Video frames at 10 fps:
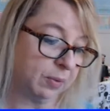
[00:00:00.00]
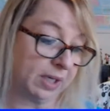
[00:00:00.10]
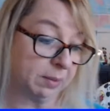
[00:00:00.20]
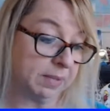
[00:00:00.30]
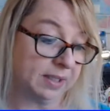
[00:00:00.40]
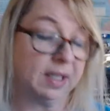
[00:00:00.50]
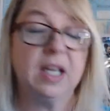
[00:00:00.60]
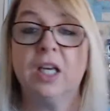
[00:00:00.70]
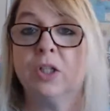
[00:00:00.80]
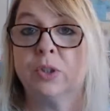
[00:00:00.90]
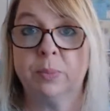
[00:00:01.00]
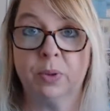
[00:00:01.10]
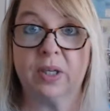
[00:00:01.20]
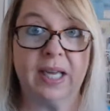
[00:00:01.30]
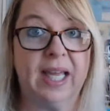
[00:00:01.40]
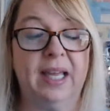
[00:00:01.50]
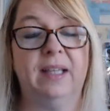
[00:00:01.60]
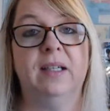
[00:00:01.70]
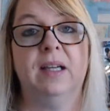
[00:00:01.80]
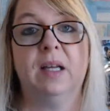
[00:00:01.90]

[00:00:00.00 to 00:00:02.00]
recommend to book ahead,